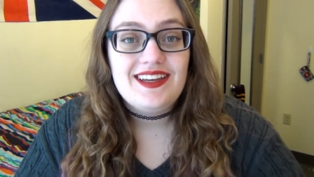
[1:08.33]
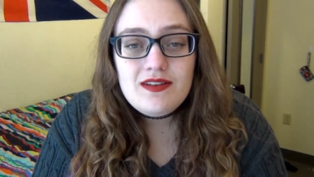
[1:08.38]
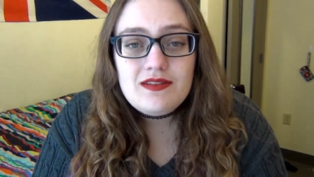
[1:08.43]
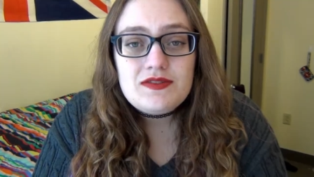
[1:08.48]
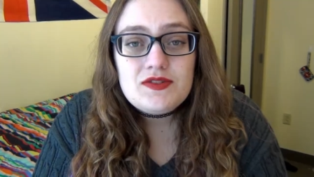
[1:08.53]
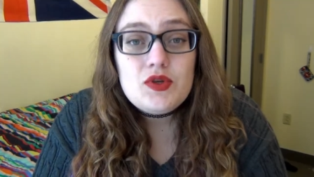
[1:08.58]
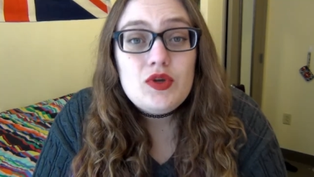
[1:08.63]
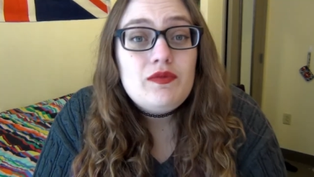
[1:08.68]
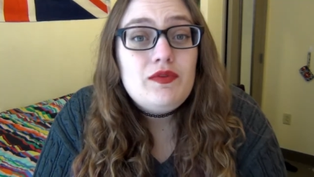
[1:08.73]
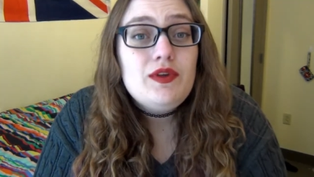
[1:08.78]

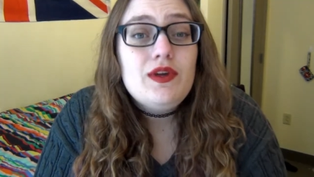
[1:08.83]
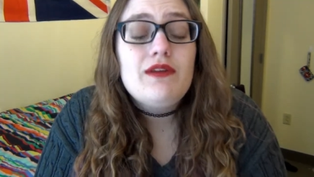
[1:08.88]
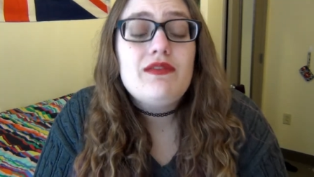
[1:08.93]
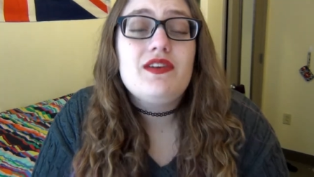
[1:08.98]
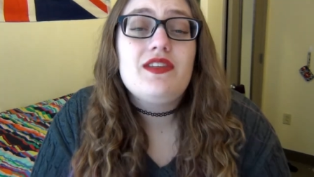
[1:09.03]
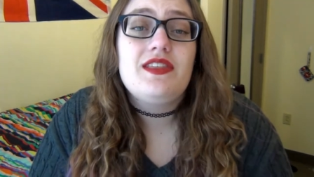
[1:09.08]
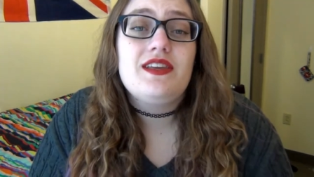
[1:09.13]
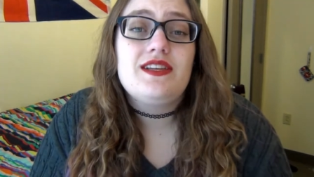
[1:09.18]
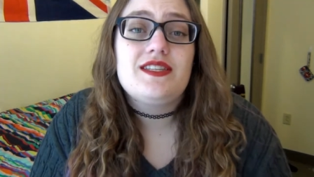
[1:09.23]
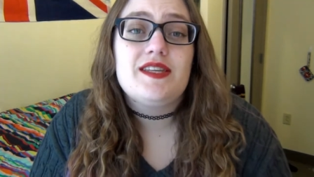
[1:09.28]
So if you ever
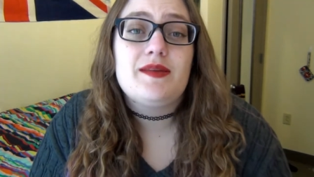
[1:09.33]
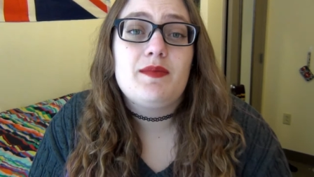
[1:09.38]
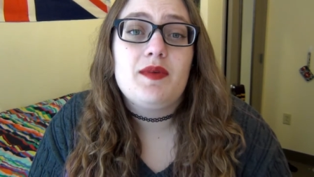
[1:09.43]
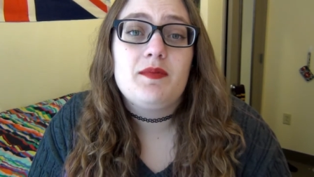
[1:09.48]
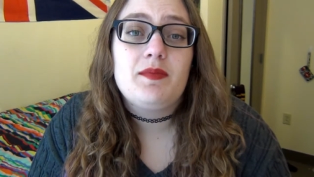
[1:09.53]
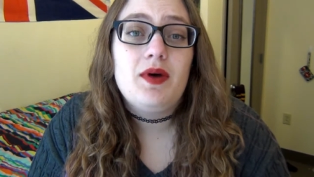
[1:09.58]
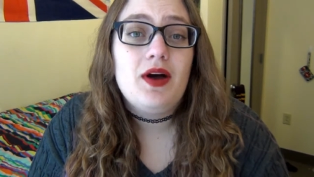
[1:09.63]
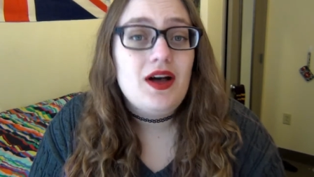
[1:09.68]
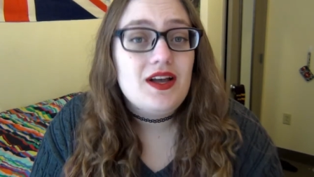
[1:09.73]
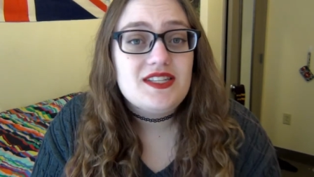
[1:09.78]
think something
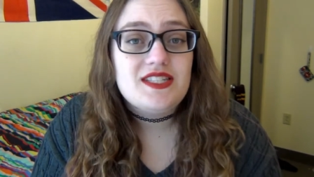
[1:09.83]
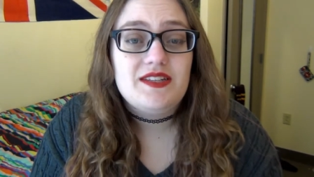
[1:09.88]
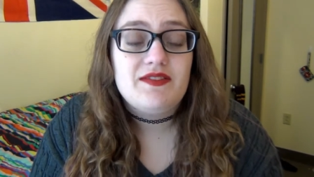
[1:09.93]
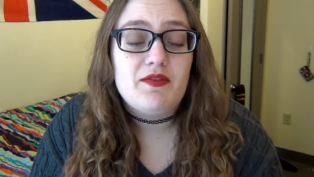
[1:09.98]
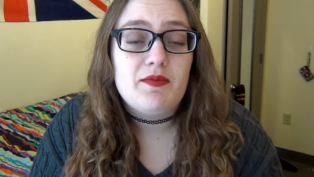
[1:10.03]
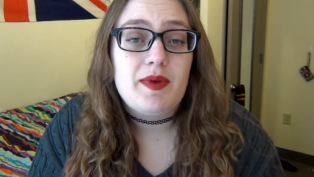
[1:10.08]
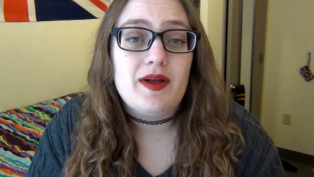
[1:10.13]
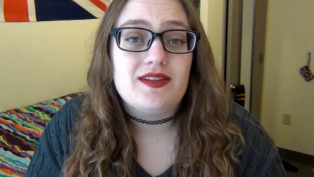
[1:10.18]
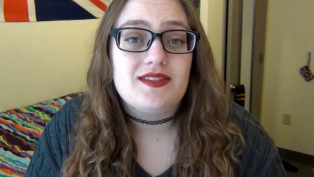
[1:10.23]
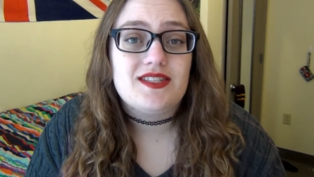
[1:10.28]
positive
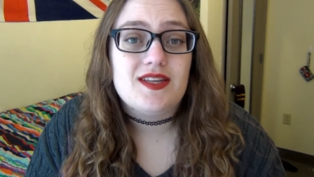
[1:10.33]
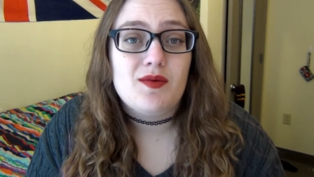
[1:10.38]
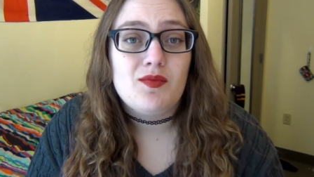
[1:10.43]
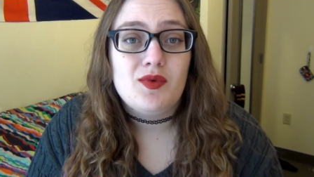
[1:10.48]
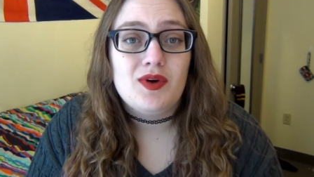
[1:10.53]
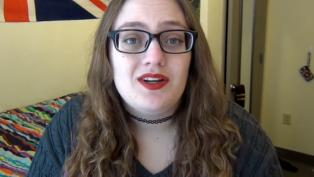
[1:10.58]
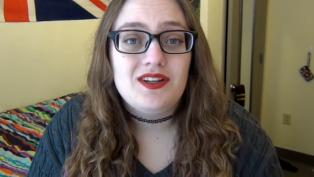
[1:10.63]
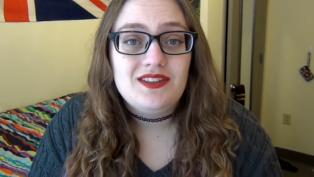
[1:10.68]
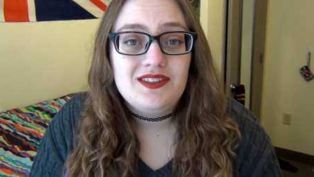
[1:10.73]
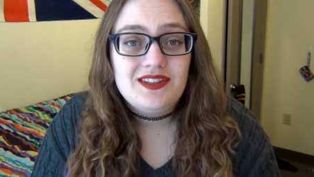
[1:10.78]
about
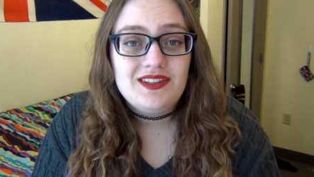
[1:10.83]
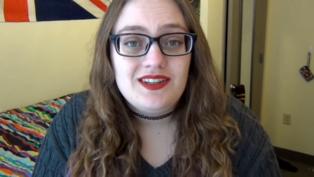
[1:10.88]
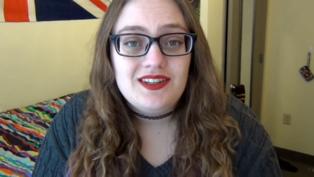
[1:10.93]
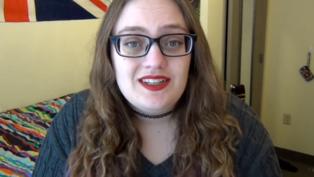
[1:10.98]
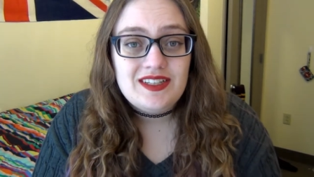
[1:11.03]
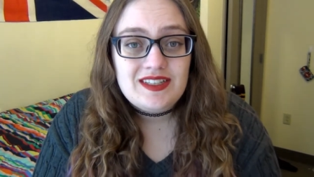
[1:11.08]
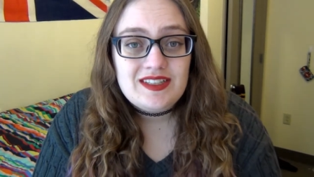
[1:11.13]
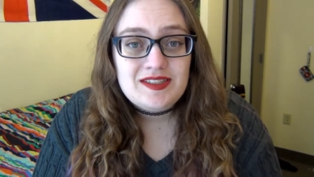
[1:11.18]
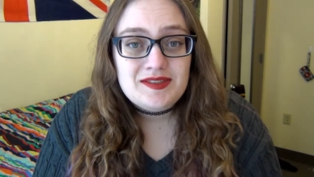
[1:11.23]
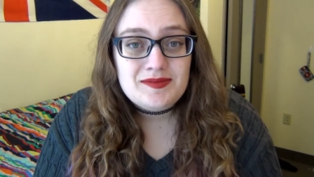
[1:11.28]
someone,
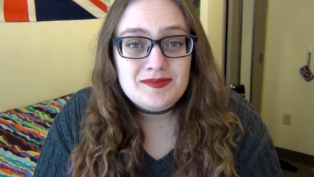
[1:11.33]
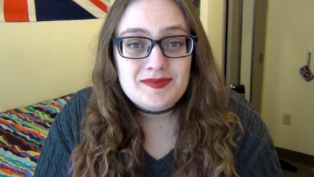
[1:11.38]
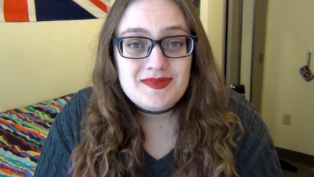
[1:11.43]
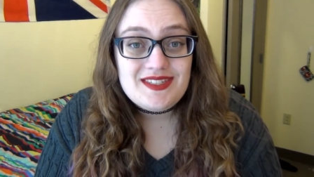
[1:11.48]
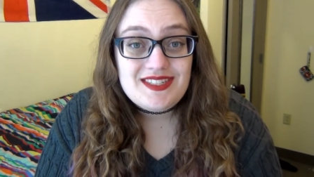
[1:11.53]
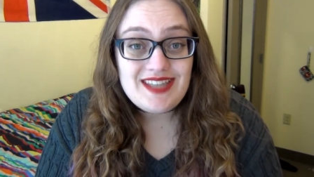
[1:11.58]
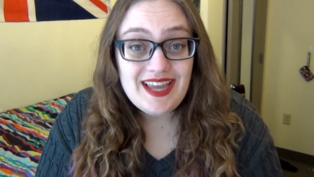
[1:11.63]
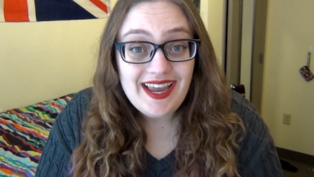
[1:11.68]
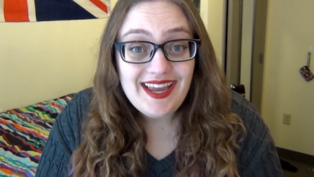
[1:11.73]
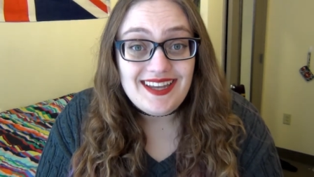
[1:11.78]

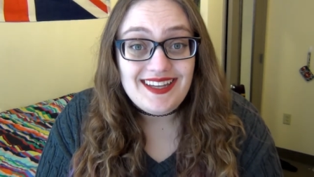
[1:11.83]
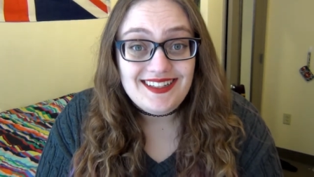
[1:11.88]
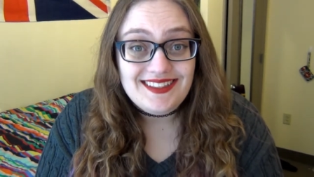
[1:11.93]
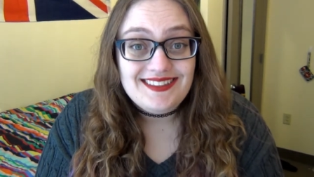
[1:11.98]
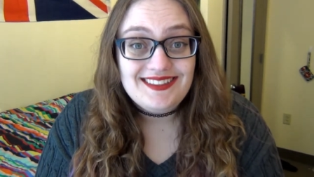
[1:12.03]
say it.